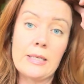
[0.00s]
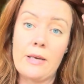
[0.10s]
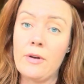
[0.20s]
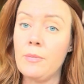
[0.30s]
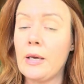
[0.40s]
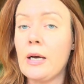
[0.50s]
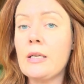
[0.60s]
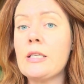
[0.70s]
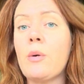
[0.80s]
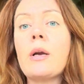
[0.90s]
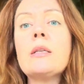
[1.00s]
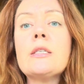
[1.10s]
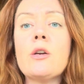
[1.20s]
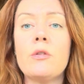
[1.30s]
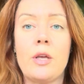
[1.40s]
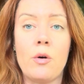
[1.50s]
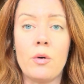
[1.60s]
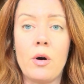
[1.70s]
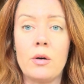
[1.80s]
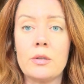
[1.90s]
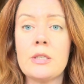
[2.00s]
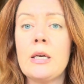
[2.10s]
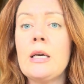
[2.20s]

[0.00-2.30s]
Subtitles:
even because they were considered the occult.